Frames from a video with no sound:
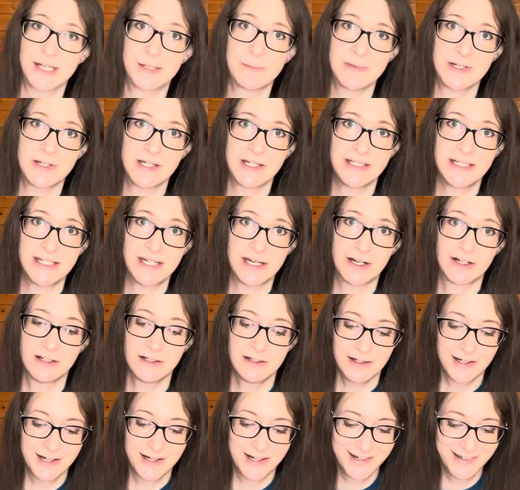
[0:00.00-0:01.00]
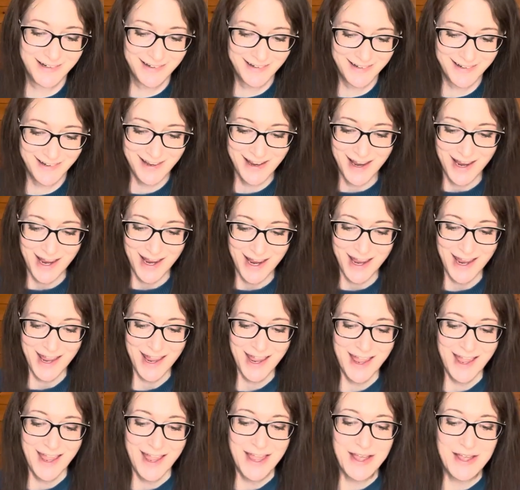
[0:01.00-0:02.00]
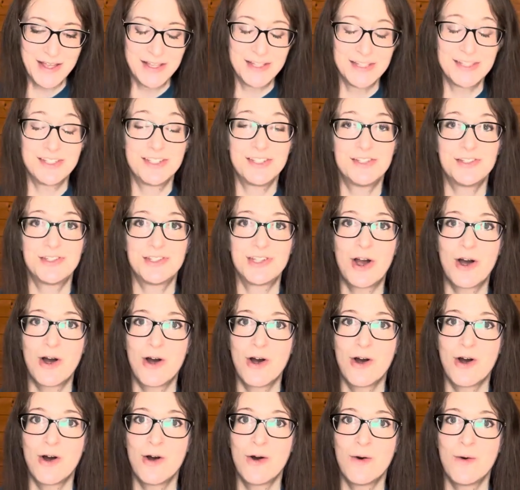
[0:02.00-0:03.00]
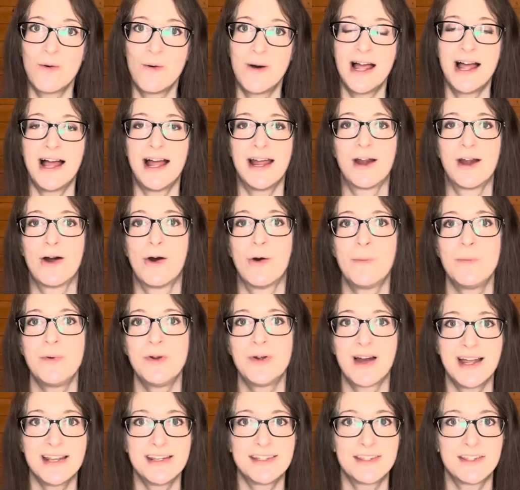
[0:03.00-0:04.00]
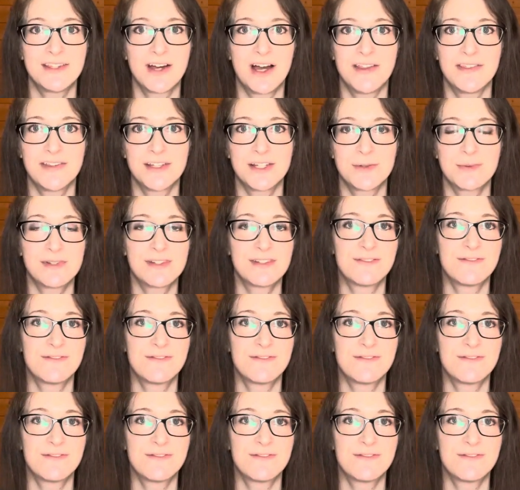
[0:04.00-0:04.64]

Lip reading: take me a year. So I hope you guys thought this was